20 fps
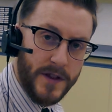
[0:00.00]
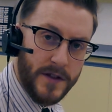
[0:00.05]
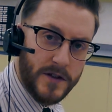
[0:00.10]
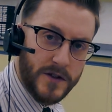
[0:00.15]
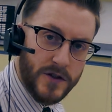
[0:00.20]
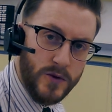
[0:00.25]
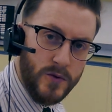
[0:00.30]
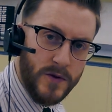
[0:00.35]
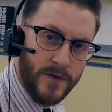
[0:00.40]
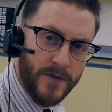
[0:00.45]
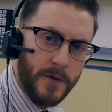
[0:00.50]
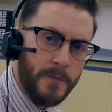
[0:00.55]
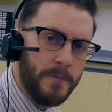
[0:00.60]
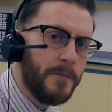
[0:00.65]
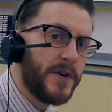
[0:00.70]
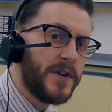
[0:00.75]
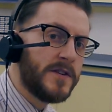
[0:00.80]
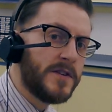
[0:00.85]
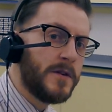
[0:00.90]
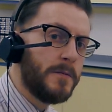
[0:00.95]
the two of them,
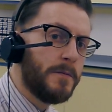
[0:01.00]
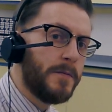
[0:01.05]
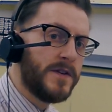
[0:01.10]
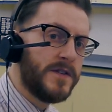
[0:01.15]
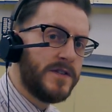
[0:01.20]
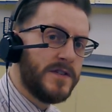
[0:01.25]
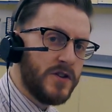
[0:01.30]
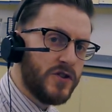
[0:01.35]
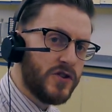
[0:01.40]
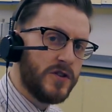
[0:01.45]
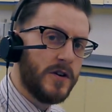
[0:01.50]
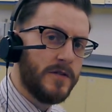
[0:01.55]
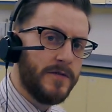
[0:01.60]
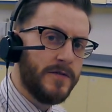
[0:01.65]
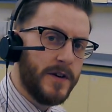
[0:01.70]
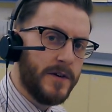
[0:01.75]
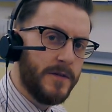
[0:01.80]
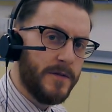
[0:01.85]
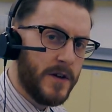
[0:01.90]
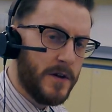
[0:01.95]
but the position of
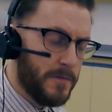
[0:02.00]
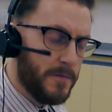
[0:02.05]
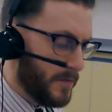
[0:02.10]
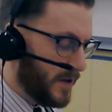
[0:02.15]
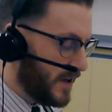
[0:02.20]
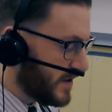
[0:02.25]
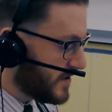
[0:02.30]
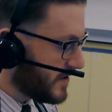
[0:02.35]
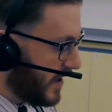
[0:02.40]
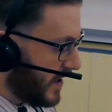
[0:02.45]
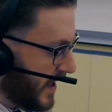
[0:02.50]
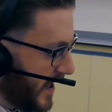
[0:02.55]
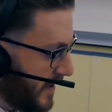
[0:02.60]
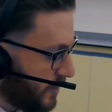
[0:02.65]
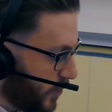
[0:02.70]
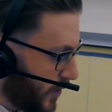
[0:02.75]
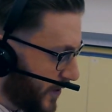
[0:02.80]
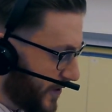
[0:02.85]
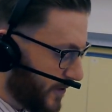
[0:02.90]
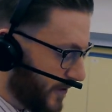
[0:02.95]
it means I have one or